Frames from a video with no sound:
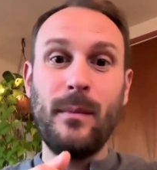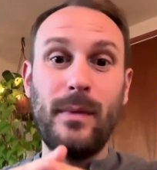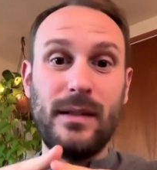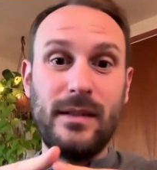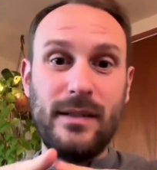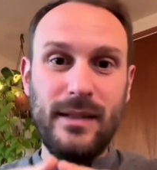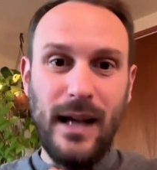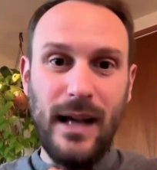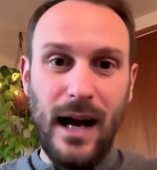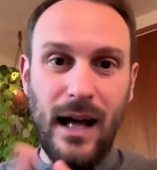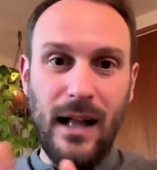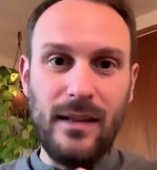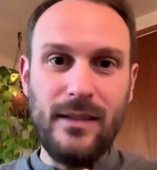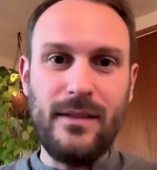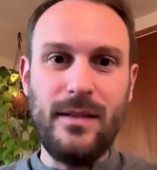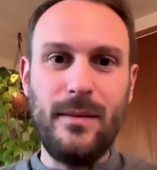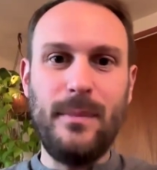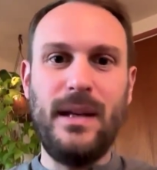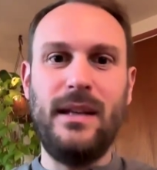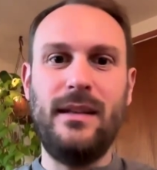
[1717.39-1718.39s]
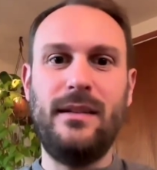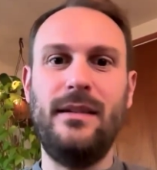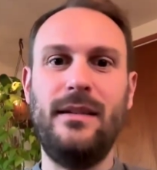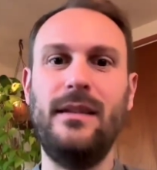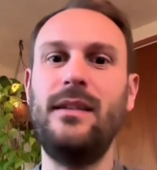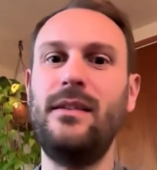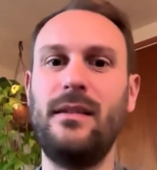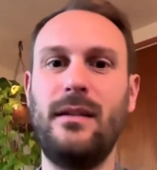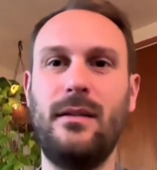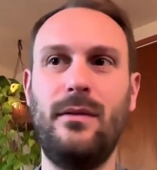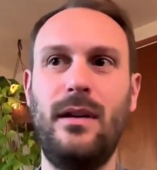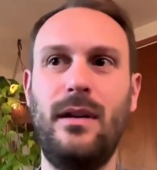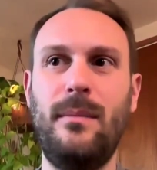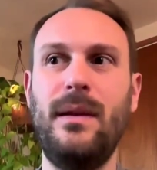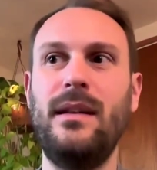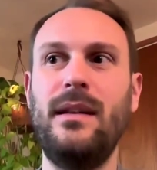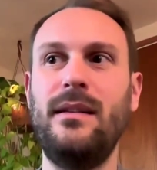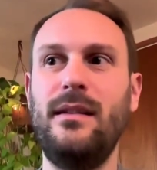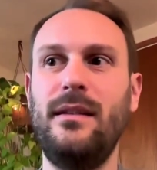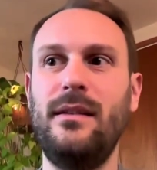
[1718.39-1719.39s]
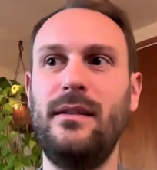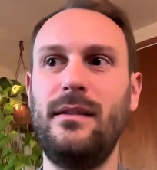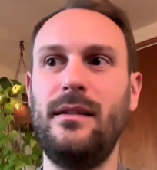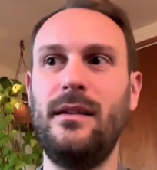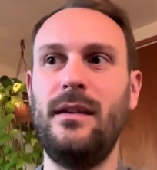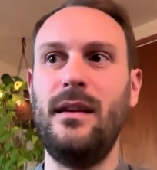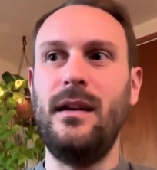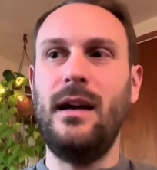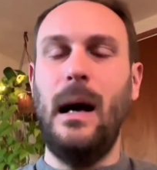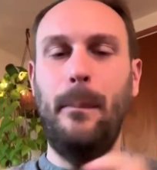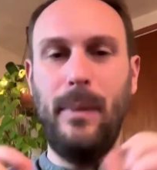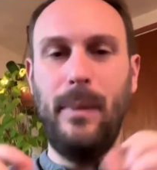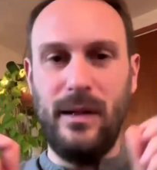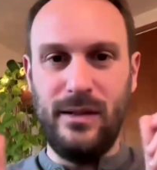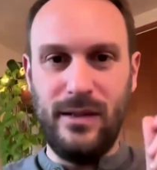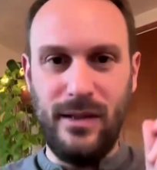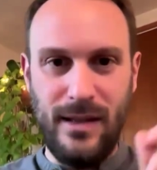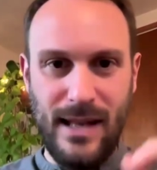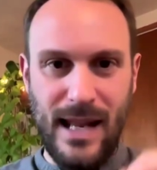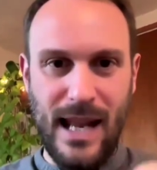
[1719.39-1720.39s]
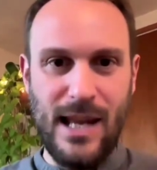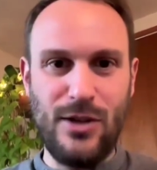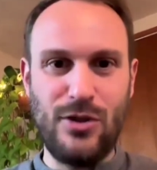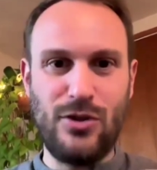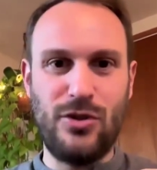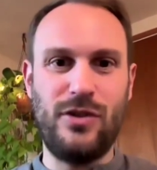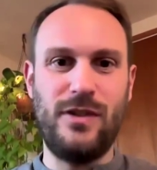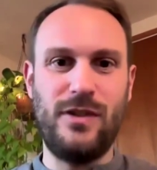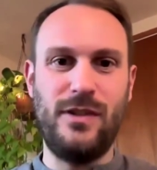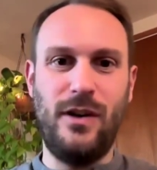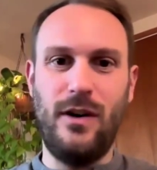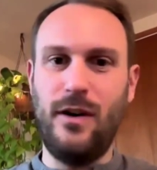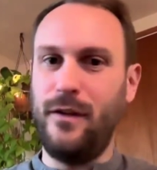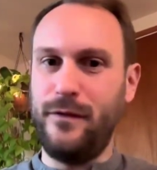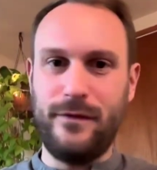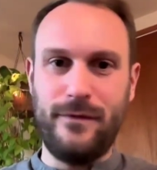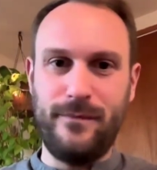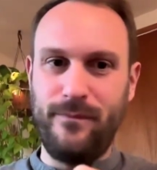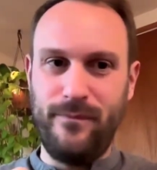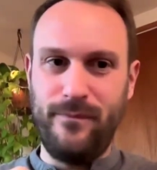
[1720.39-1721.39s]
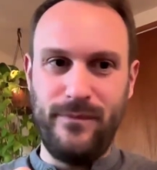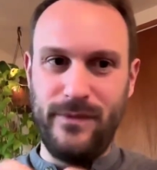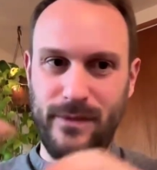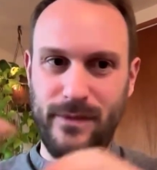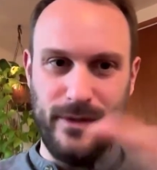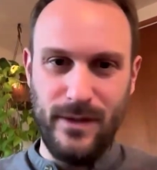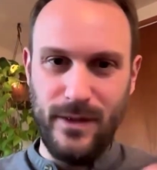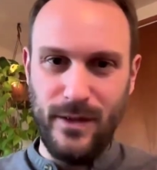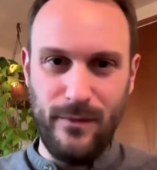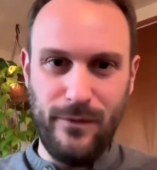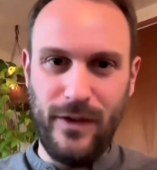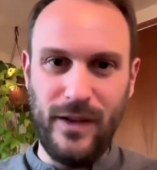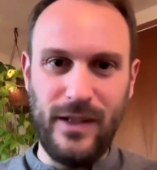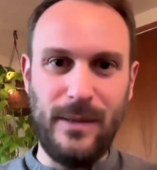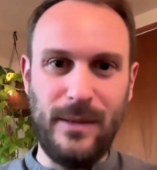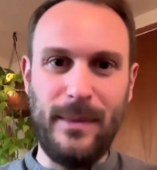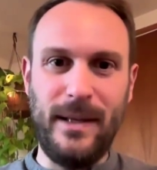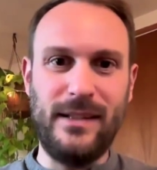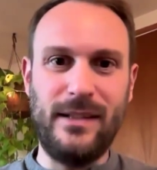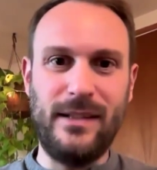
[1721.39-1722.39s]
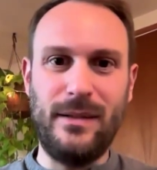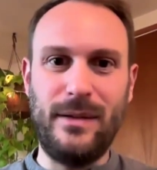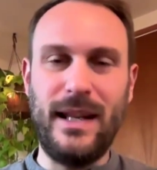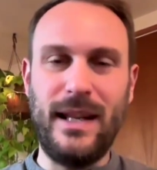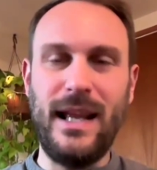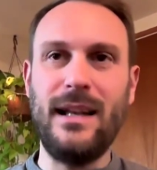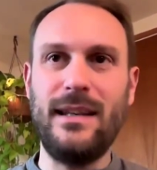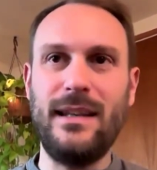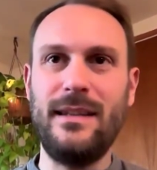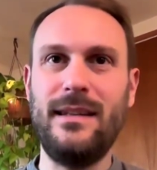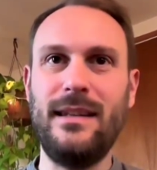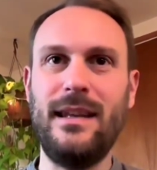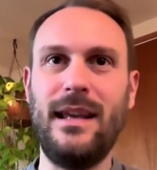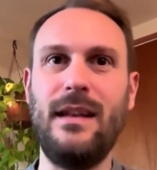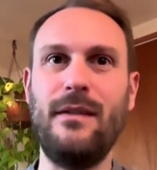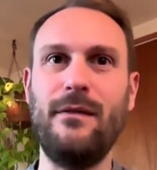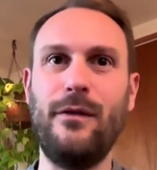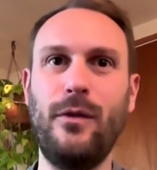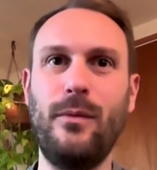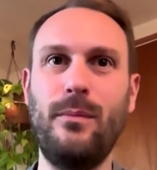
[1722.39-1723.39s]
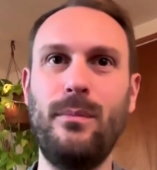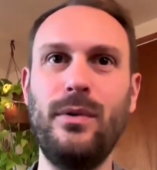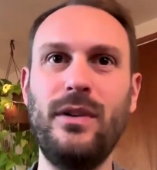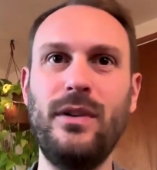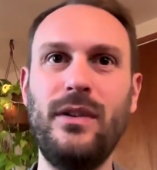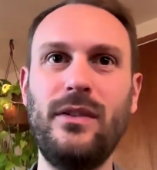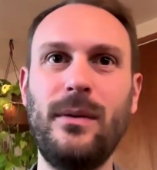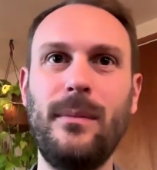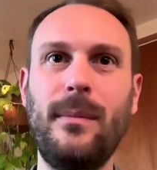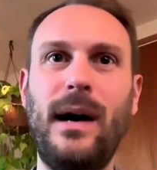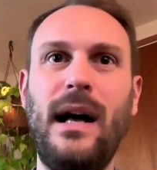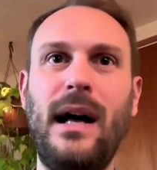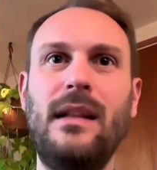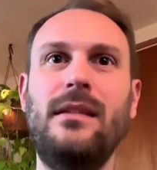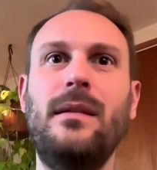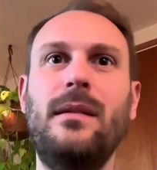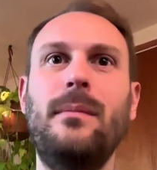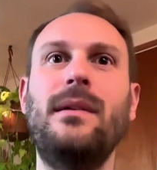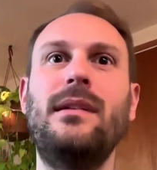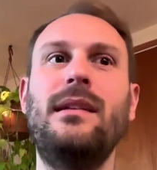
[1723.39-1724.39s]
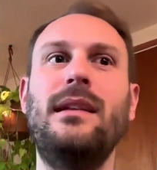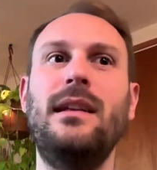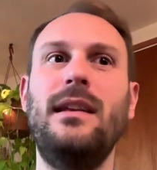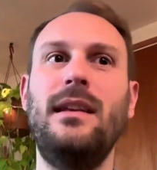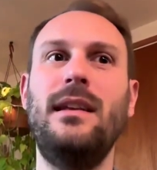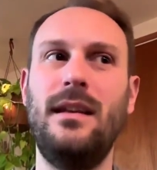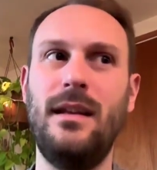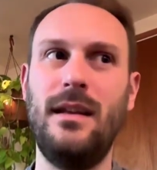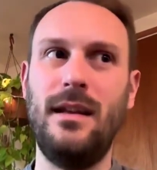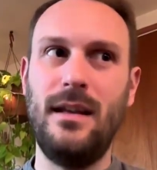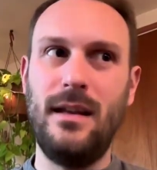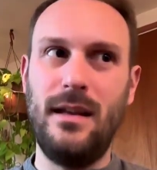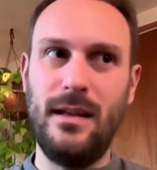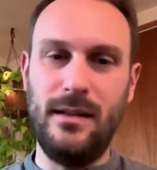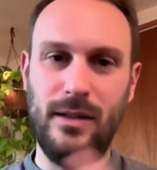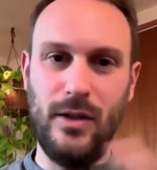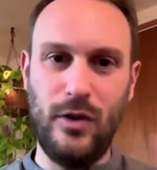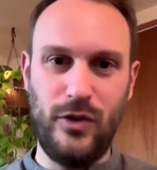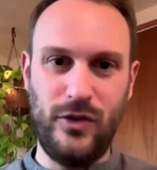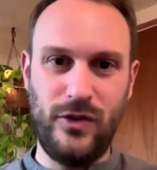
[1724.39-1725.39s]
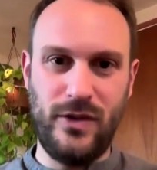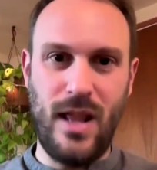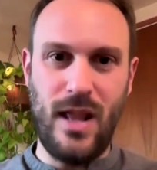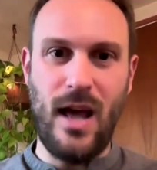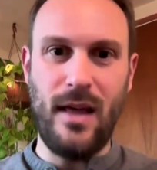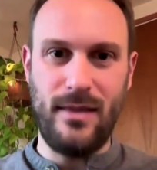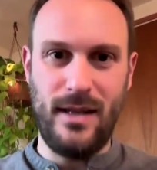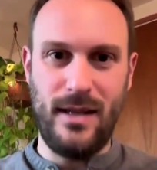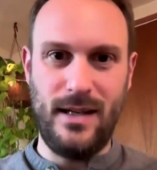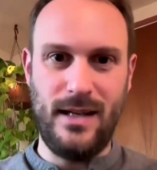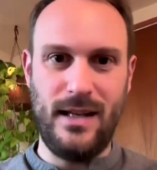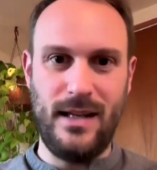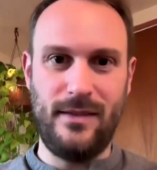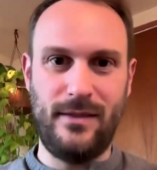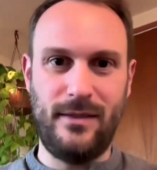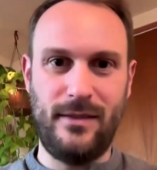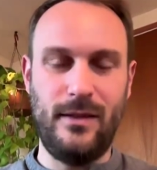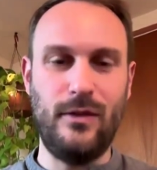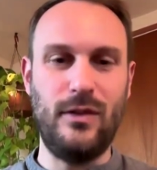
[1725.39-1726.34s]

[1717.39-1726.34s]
But the ultimate disagreement is about the nature of the fundamental reality. And for Buddhism, ultimately, there is nothingness.